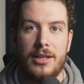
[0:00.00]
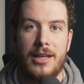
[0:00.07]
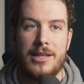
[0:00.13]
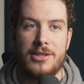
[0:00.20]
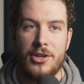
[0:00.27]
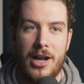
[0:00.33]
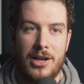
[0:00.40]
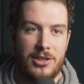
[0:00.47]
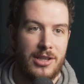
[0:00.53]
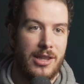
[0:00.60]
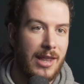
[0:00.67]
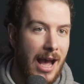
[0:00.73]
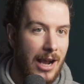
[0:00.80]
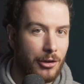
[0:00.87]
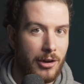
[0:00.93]
it's not actually
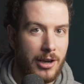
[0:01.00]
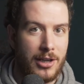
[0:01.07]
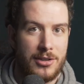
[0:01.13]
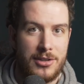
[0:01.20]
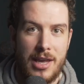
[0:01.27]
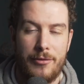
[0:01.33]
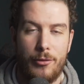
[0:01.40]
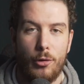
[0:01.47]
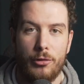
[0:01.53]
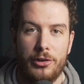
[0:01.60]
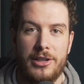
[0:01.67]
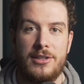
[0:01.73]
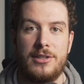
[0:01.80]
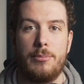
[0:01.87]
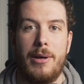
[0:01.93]
that great because they've
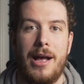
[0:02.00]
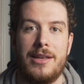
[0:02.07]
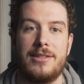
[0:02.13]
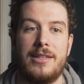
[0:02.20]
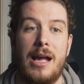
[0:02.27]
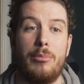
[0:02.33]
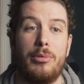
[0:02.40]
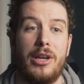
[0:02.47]
already surpassed that.